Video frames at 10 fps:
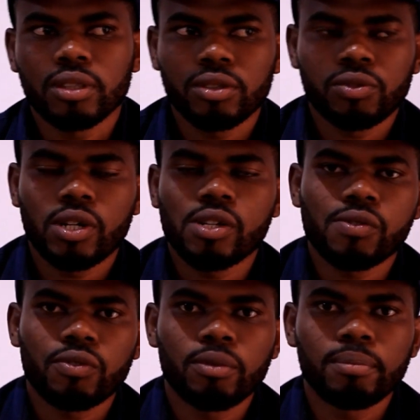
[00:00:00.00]

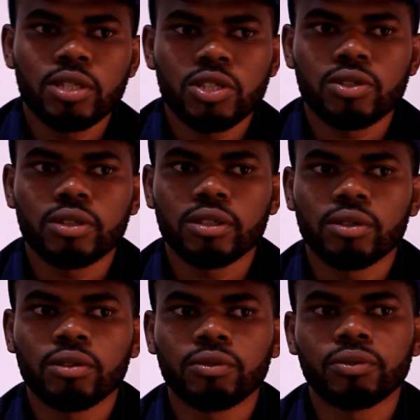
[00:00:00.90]
transformation
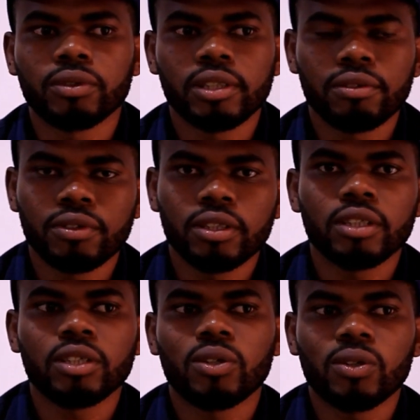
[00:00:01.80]
of
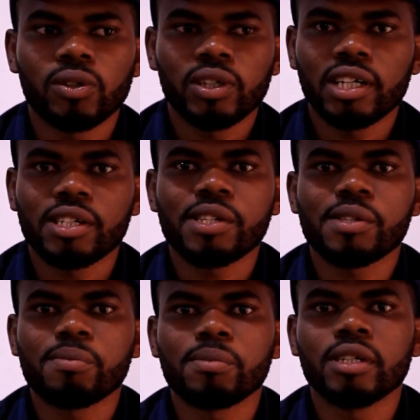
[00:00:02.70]
living
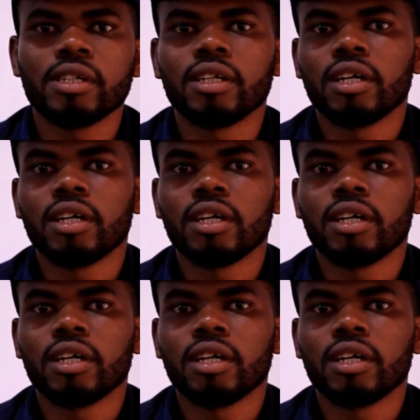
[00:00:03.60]
organisms,